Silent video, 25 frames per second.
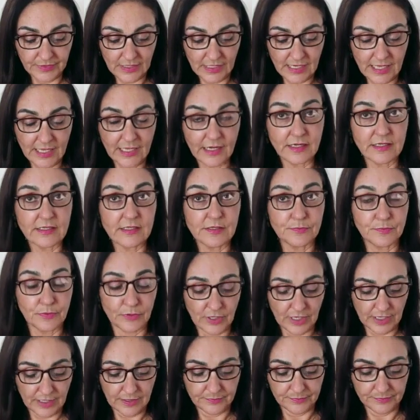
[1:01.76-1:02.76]
Let us
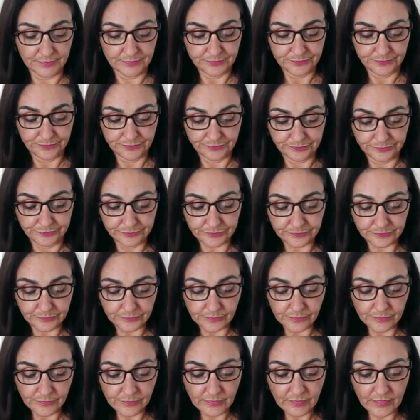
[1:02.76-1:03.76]
pray.
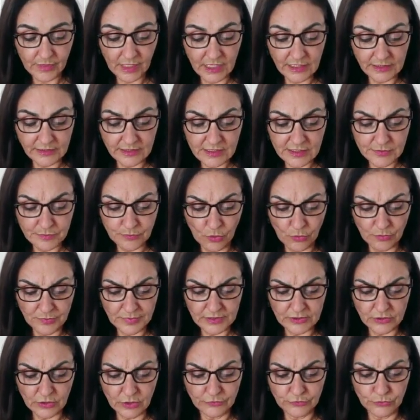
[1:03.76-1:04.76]
In this
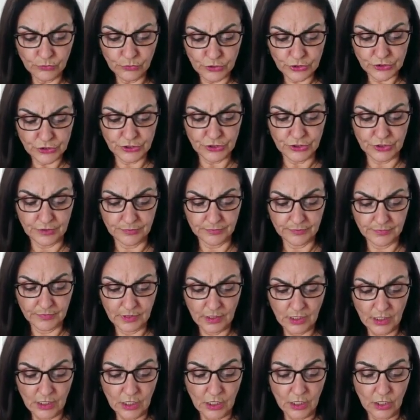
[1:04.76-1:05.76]
moment of worship,
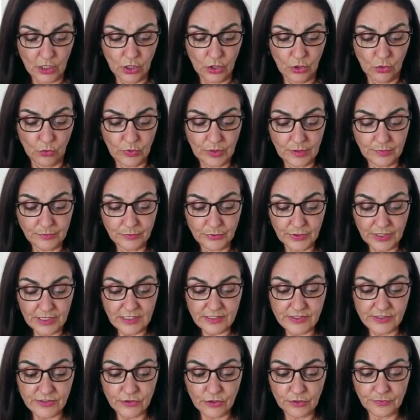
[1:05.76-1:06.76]
we
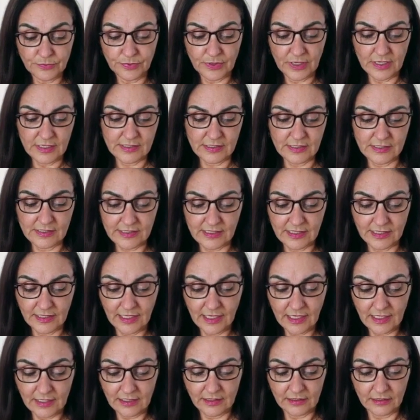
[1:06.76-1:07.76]
embrace your presence
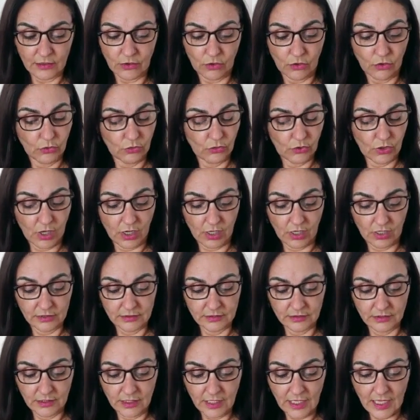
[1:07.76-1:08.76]
again, O God,
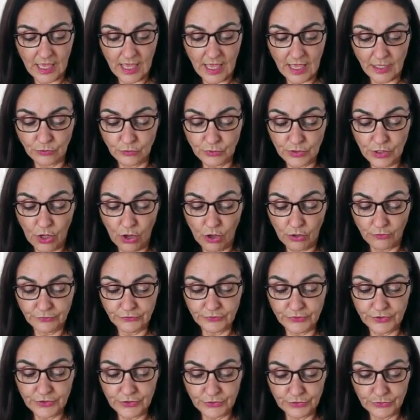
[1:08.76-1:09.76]
and we
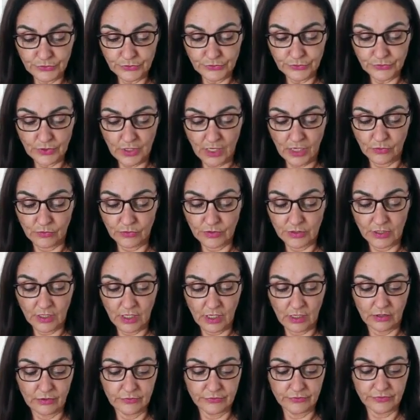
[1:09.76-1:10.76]
offer you our
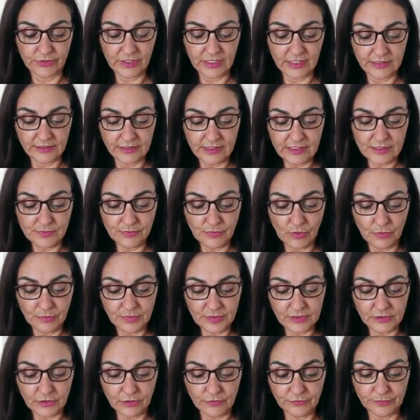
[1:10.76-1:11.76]
love. In this
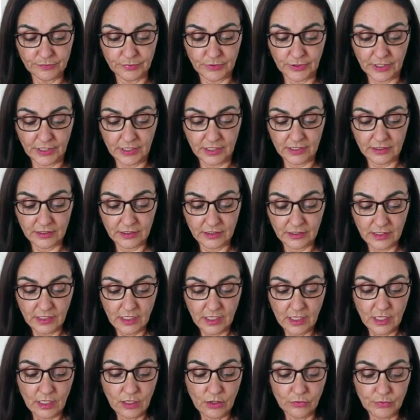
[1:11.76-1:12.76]
moment of prayer,
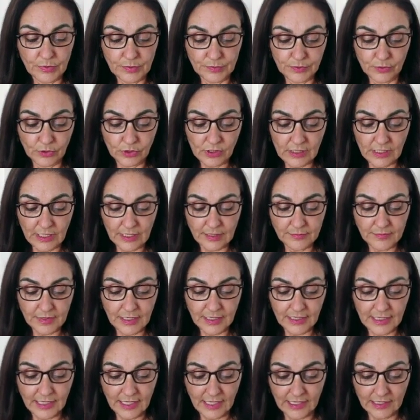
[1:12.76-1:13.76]
we proclaim
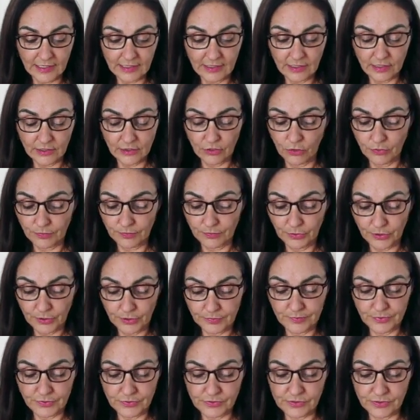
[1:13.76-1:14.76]
again your
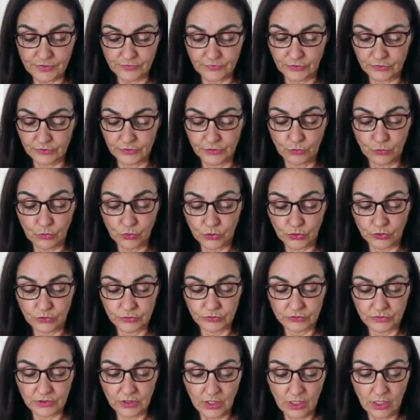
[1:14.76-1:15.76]
purpose for the
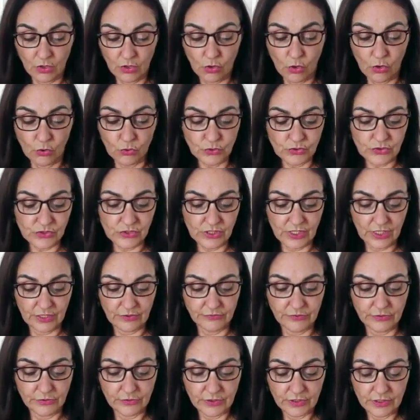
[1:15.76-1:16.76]
world, O
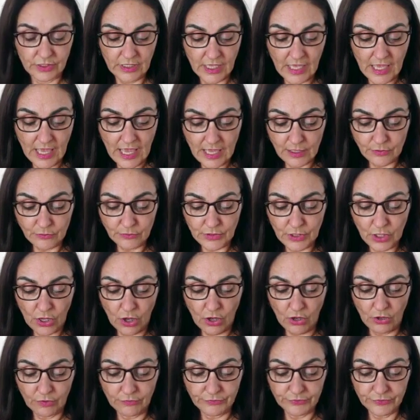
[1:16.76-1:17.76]
Savior, and we
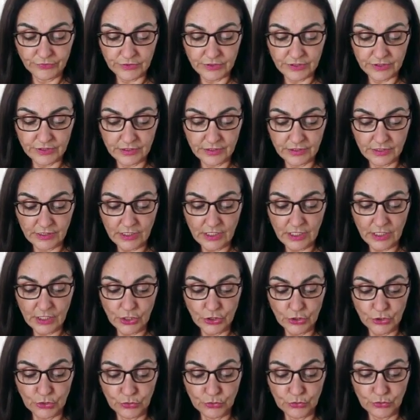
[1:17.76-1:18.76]
offer
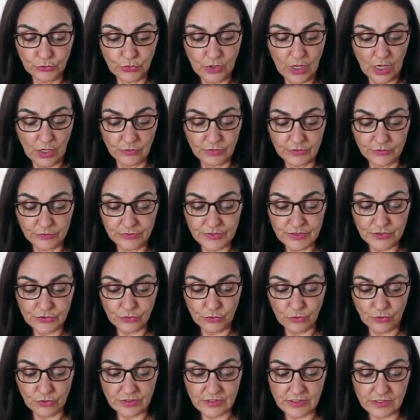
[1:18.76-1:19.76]
you our
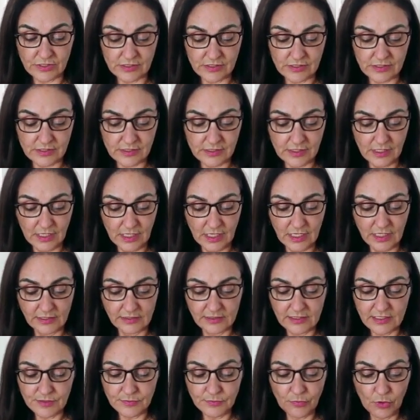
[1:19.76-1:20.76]
resources.
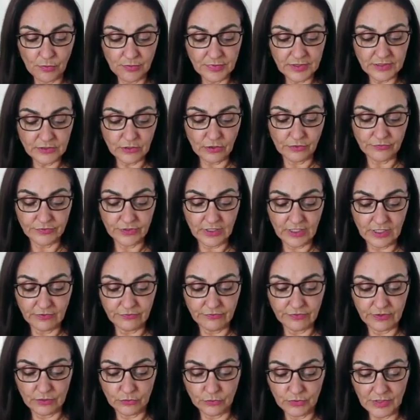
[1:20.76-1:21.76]
In this moment of
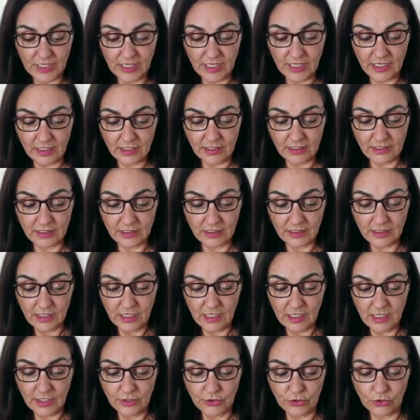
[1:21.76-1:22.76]
giving, we hear
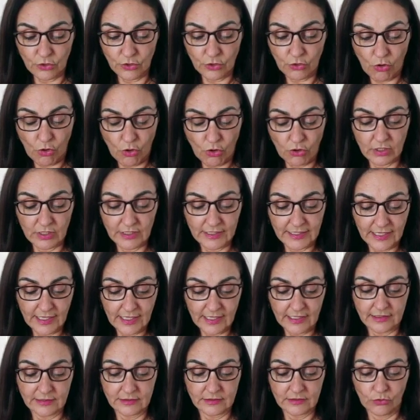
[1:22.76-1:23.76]
your call
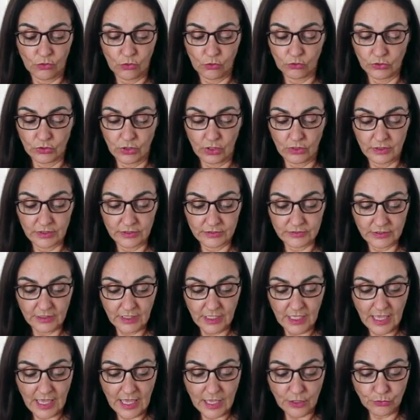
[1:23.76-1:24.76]
again, O Lord,
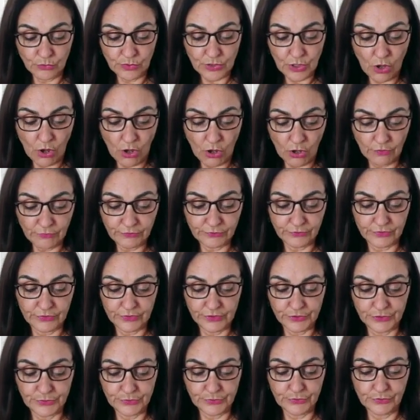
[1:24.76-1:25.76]
and we offer
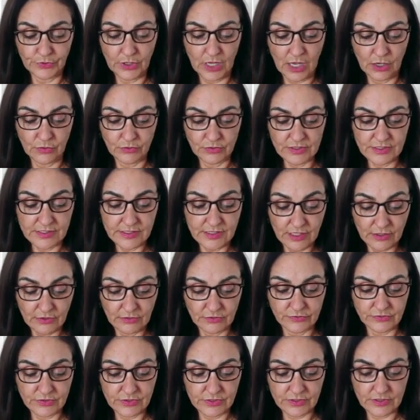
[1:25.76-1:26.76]
you
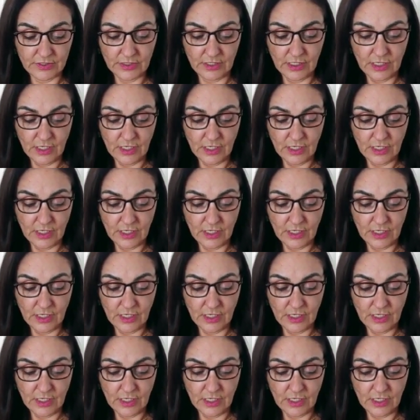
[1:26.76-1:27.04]
ourselves.